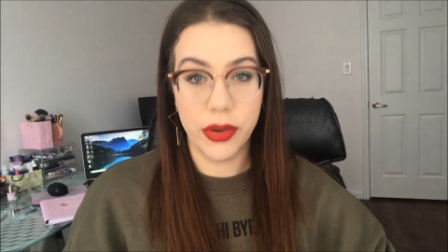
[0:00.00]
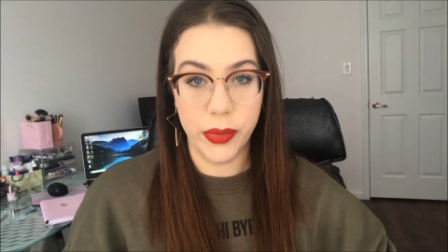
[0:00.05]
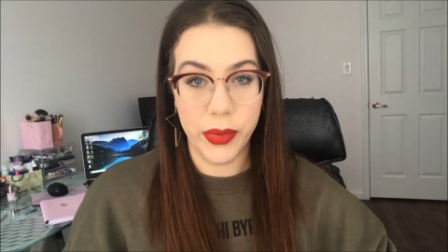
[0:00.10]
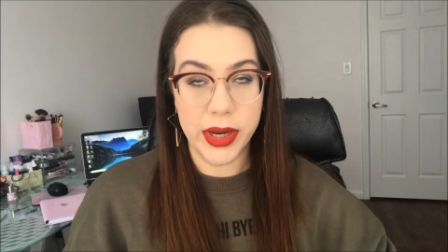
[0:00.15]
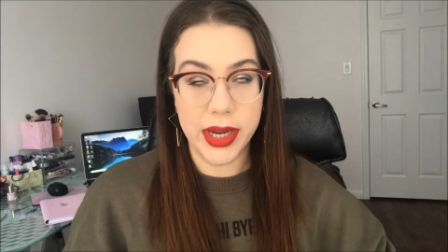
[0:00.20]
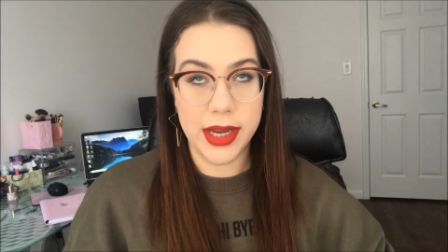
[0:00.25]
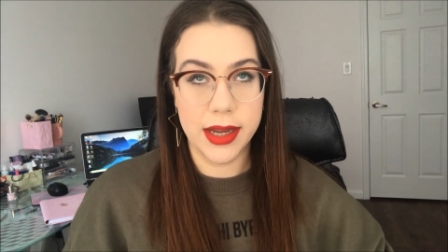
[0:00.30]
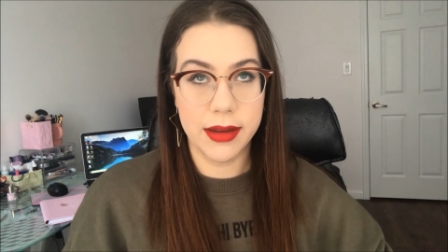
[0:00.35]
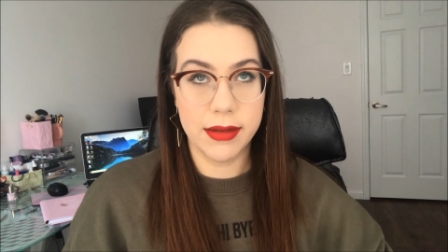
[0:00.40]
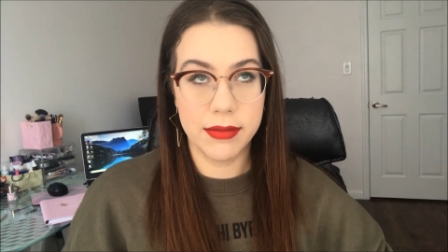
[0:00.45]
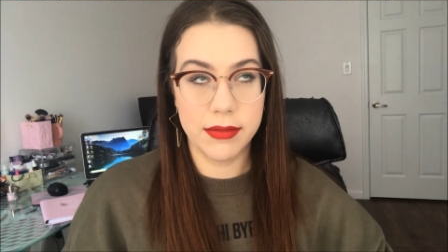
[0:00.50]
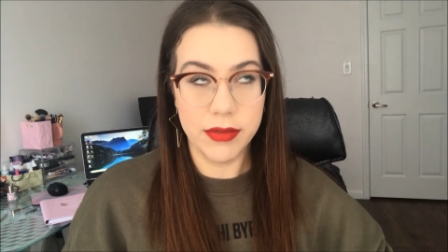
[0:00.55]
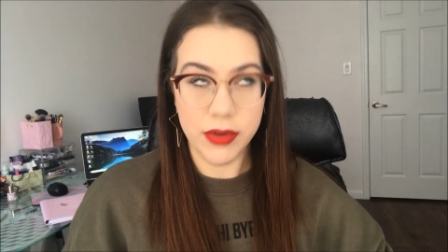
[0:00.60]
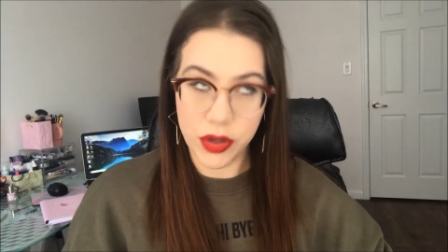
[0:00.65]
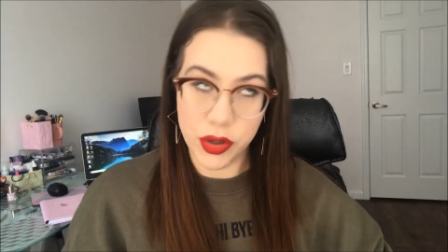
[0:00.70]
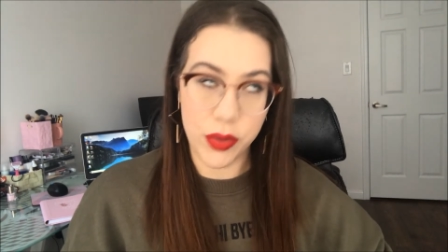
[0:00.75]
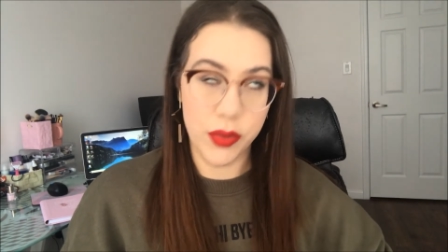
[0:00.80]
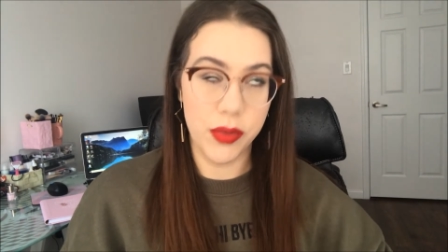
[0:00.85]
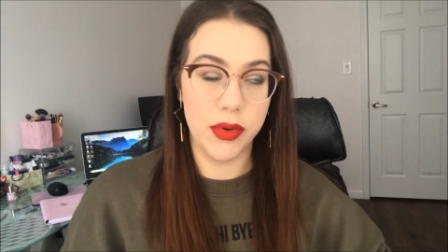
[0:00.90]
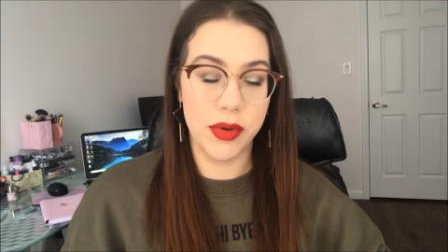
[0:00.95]
3
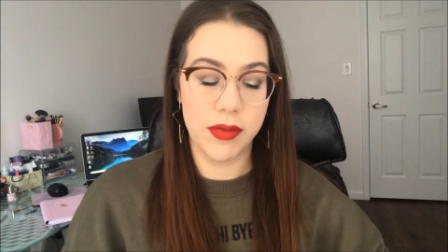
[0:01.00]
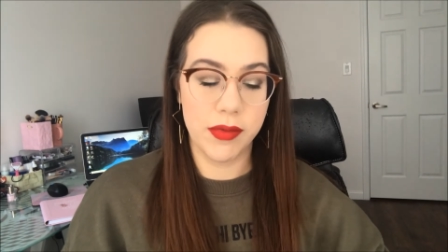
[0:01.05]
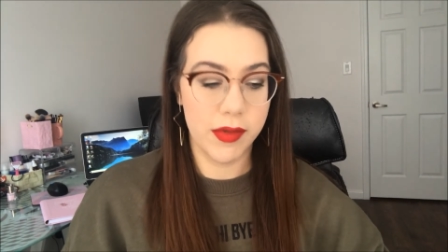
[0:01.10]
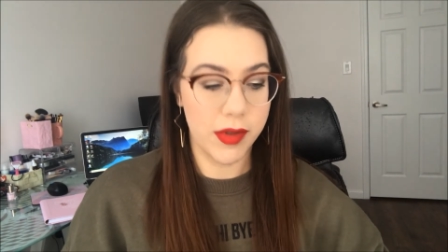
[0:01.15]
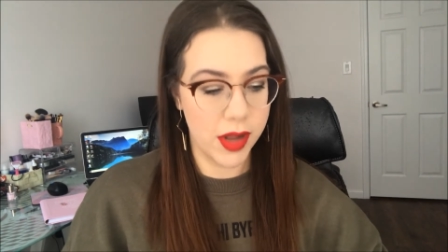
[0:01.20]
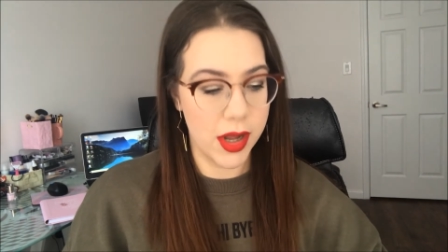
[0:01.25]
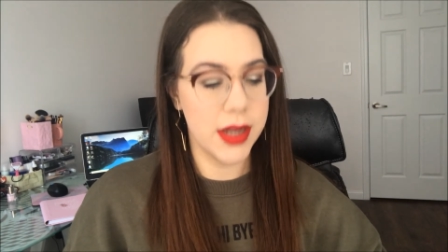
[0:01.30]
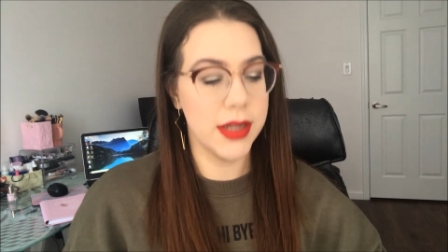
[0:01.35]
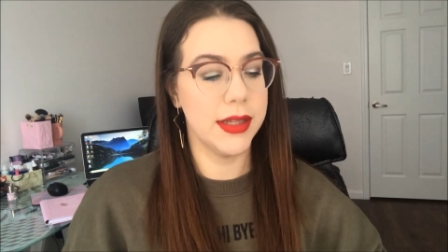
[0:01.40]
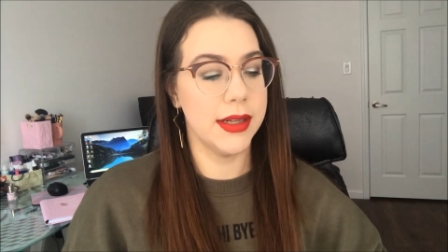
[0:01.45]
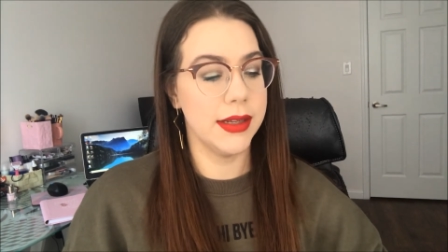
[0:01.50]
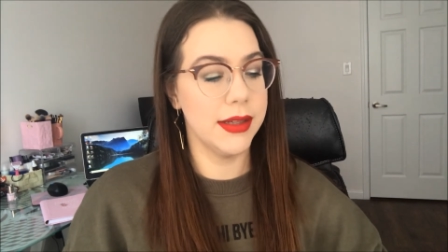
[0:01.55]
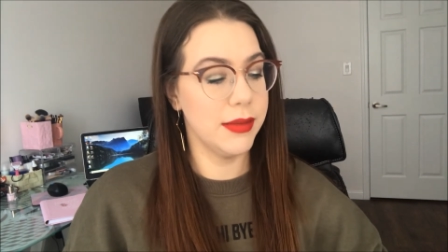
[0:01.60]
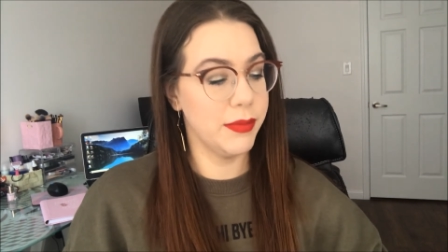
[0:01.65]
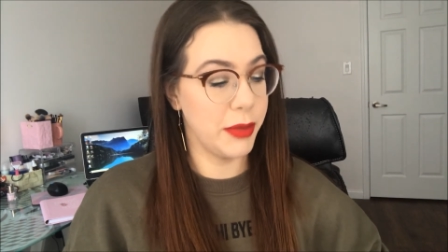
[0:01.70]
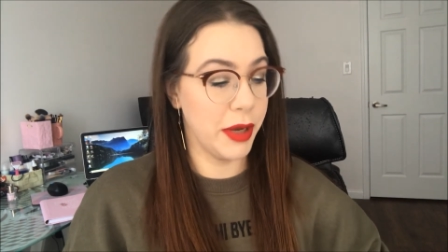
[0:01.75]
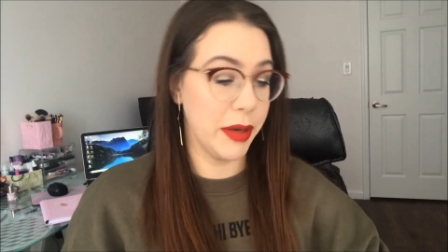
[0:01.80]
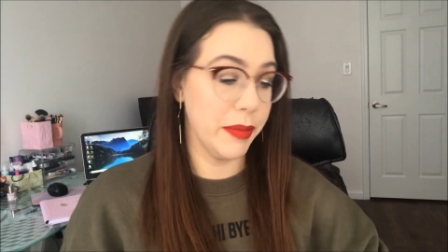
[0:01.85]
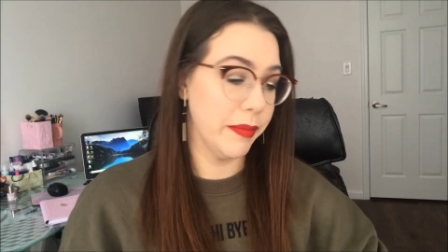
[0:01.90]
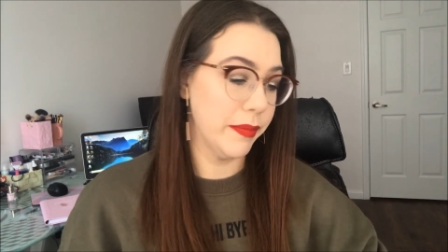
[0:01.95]
nude
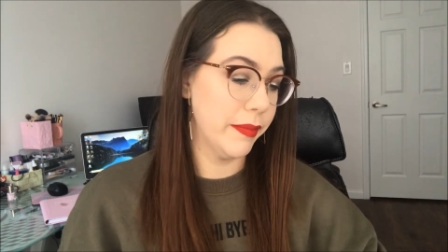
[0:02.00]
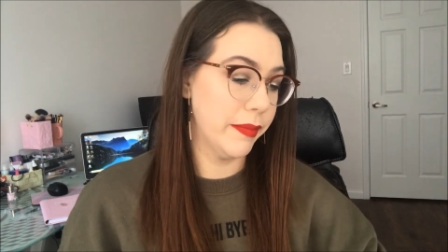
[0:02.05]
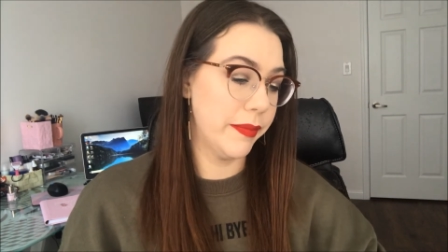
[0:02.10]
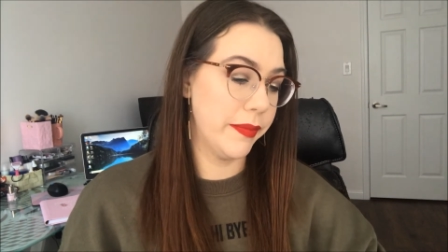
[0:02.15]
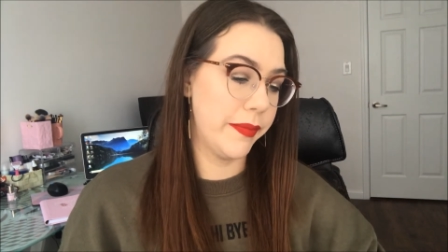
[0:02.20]
glosses, but